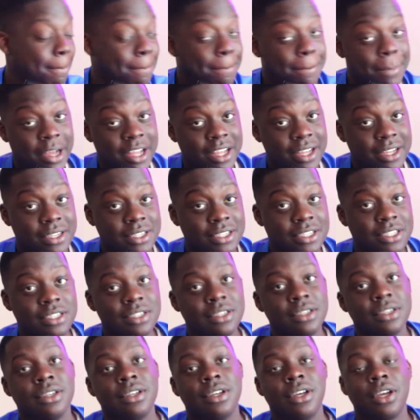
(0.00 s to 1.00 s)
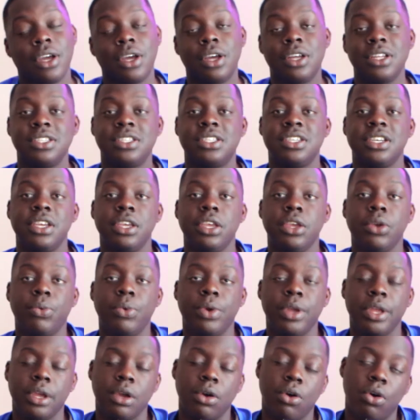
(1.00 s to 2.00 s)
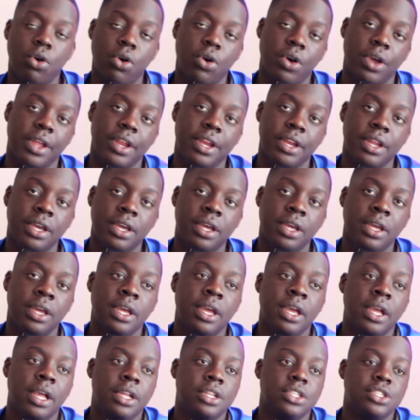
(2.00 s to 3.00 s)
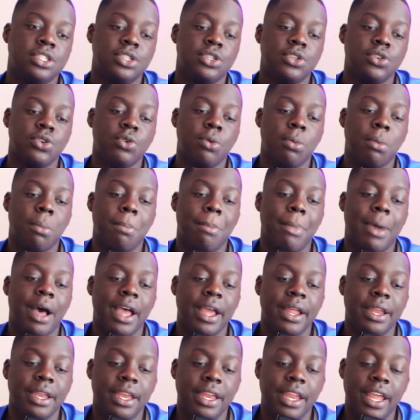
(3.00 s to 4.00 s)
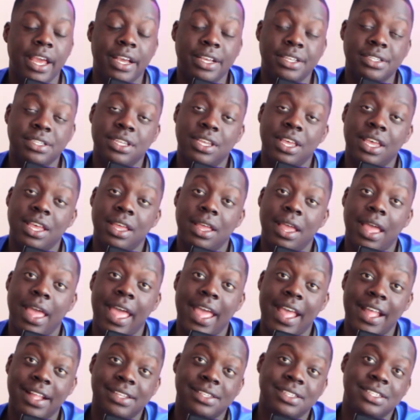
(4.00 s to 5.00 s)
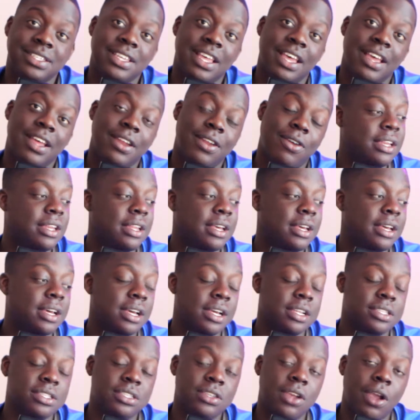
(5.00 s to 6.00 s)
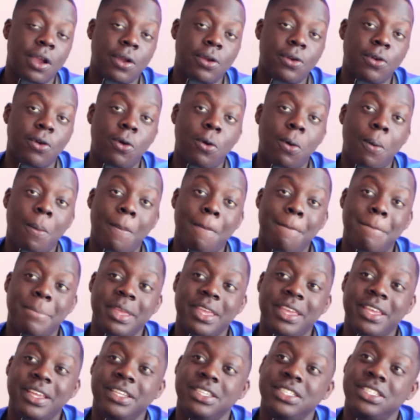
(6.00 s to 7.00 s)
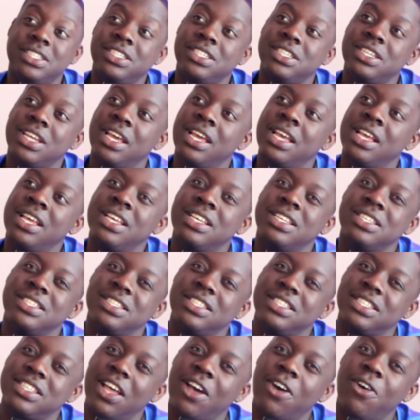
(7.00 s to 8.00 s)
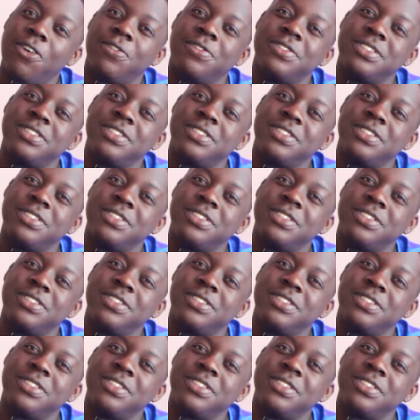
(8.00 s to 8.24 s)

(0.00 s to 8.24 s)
But continuing on to my next headset, the Turtle Beach Stealth